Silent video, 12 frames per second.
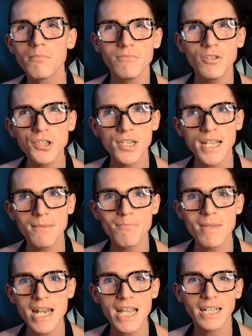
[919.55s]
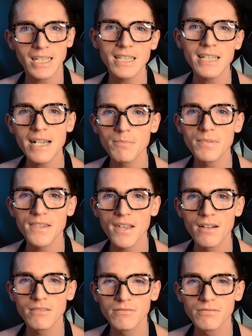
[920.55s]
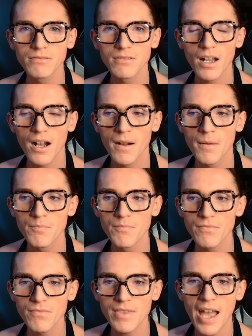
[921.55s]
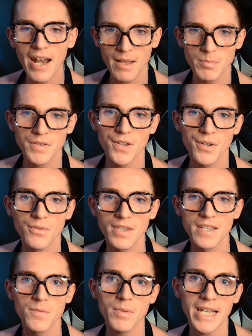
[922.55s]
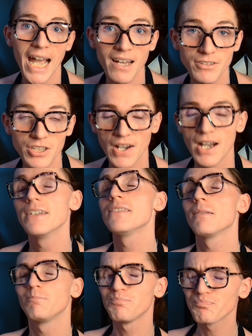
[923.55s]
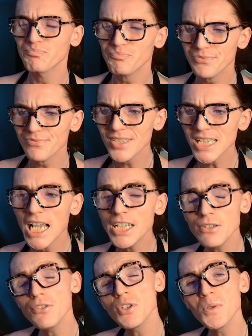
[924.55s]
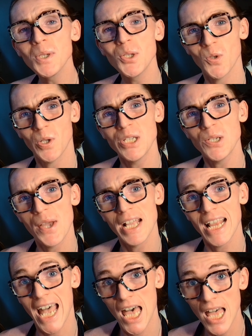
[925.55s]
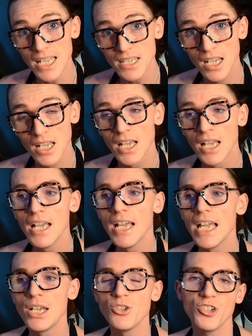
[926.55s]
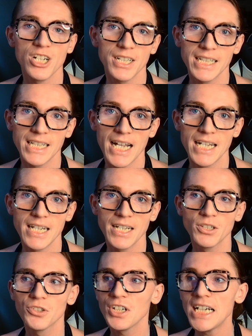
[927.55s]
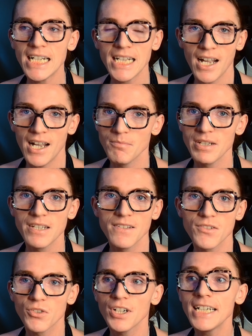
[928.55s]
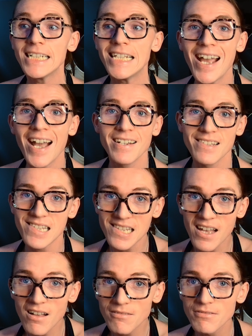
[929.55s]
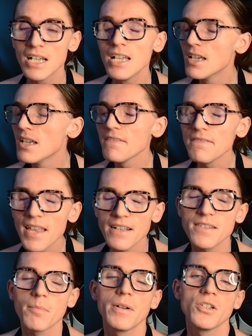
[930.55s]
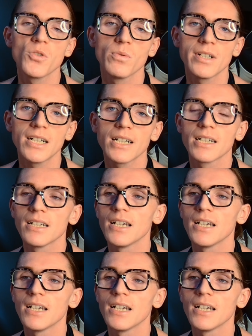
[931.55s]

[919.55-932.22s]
usually minute clips of that episode that's being advertised. I used to enjoy doing that and sharing that and creating that, because creating the ad itself, that's a bunch of work.